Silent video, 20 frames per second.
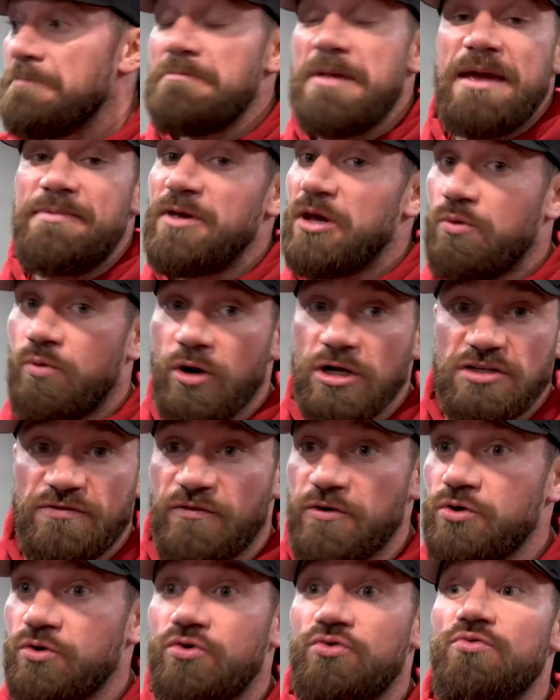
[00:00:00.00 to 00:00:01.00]
Maybe it works
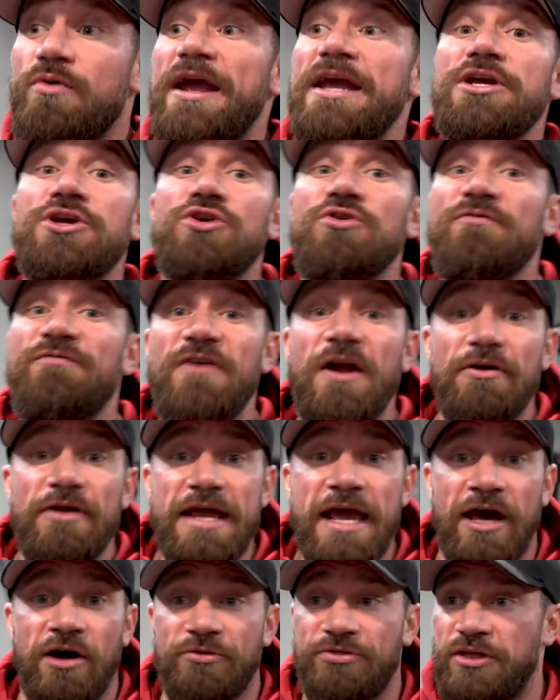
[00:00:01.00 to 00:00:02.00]
for you, great, you're very
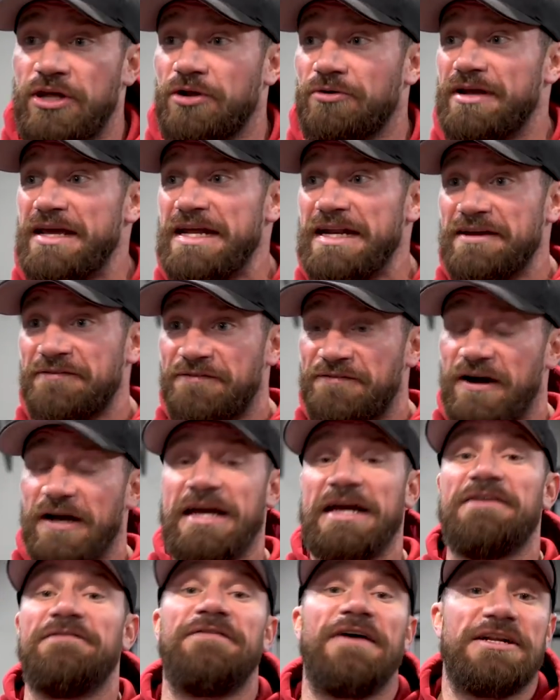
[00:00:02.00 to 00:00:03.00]
healthy, you're eating
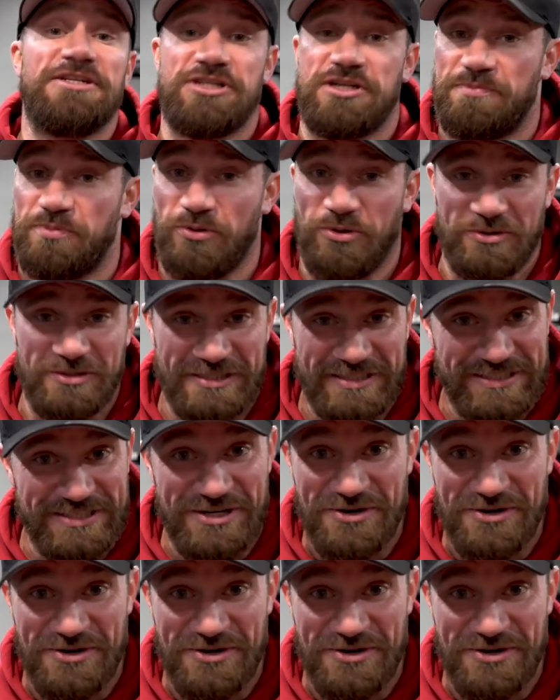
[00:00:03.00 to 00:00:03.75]
fucking vegetables.